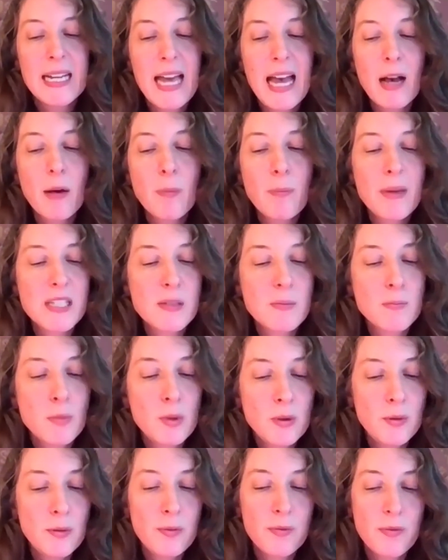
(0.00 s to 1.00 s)
help us
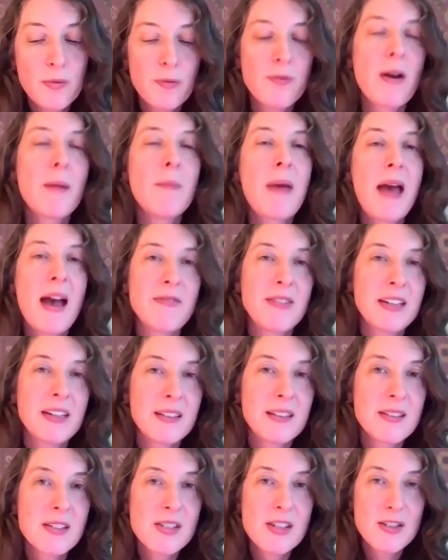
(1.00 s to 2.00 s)
move from
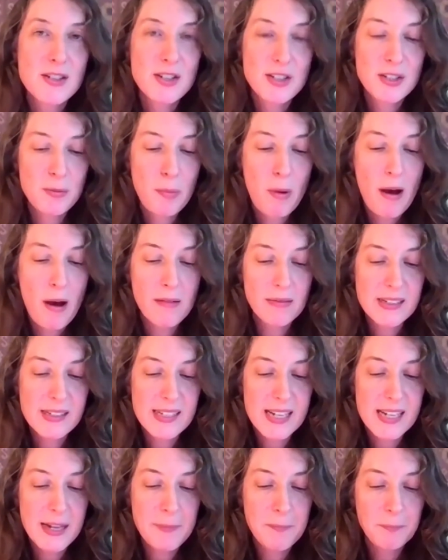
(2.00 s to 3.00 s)
evidence to
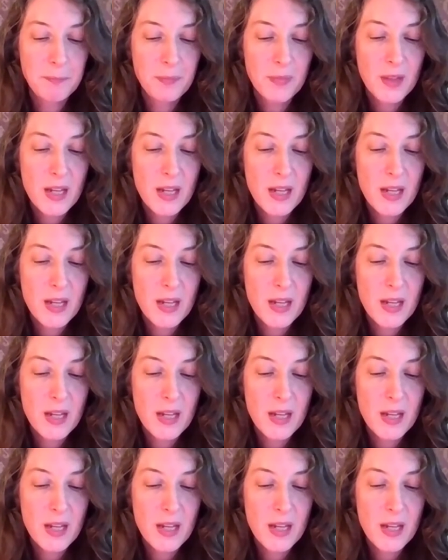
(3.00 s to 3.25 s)
policy.